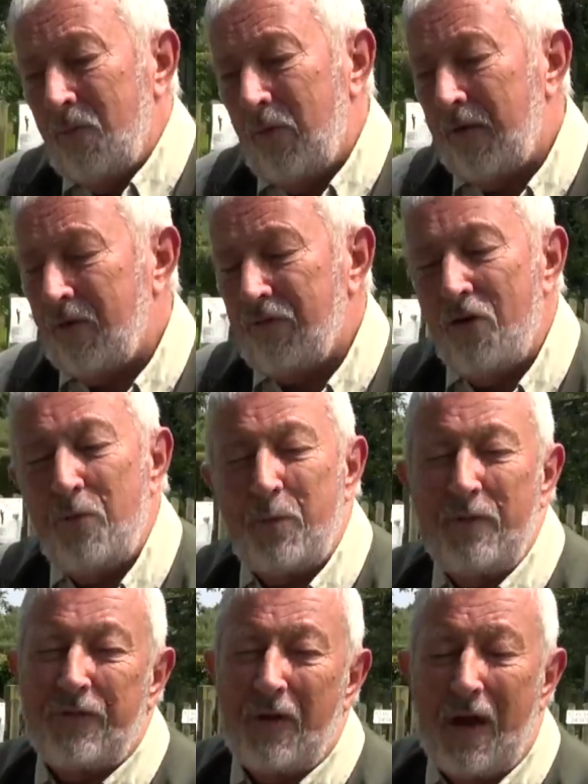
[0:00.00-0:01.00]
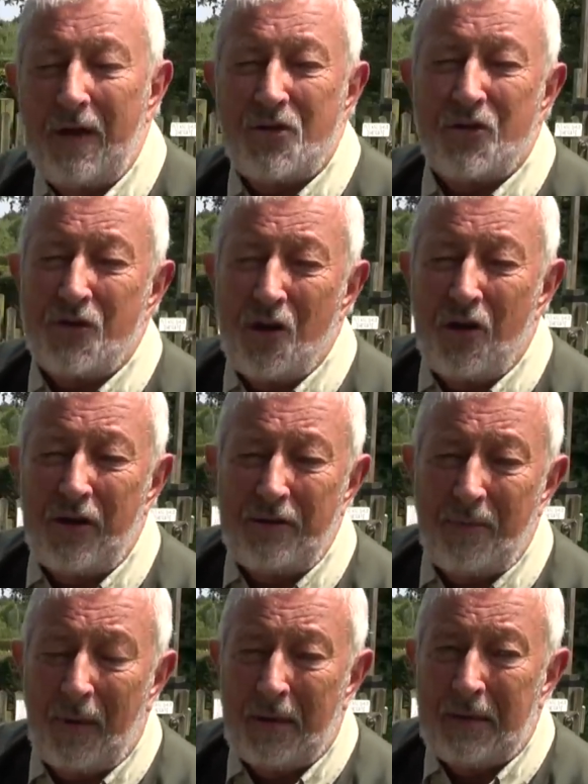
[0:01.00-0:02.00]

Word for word: with a group of eight or nine